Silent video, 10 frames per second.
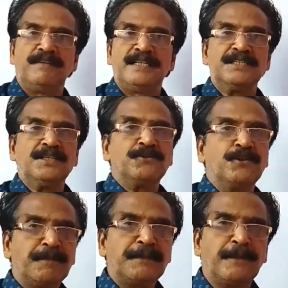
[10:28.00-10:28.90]
vowels
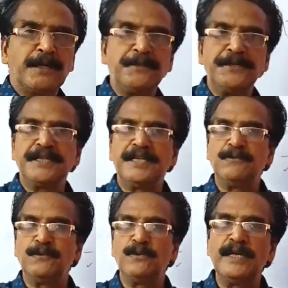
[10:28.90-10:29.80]
should be
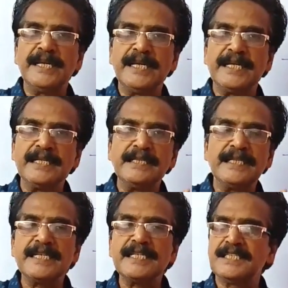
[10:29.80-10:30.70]
permitted only in
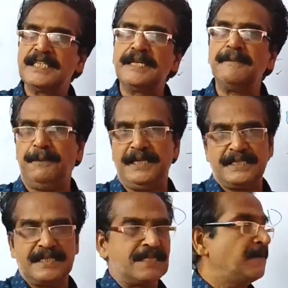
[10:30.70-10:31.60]
these 3
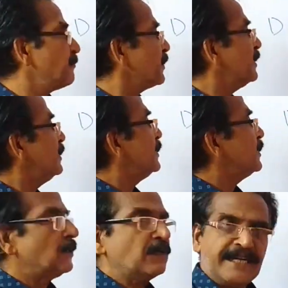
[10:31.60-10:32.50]
places.
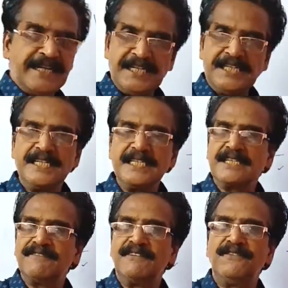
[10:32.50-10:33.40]
So condition is
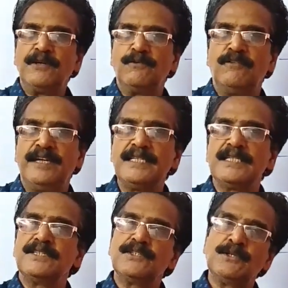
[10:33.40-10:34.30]
given for
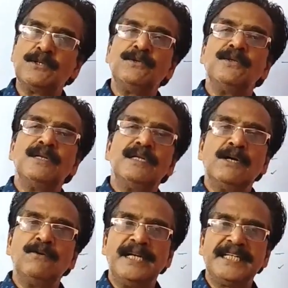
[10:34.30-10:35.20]
vowels. So
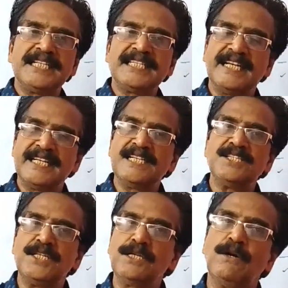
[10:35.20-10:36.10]
now let us
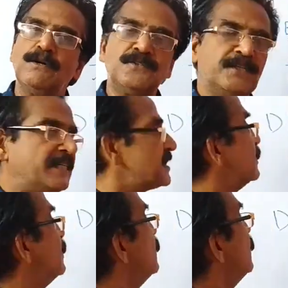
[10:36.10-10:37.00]
arrange the consonants.